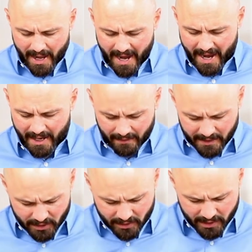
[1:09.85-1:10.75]
and
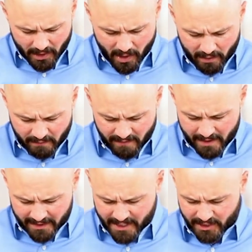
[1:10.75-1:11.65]
let's look at our
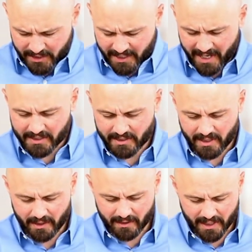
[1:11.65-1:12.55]
foundation text
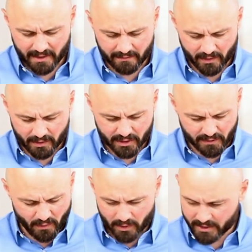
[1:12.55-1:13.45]
there in verse
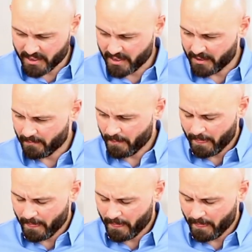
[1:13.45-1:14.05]
14.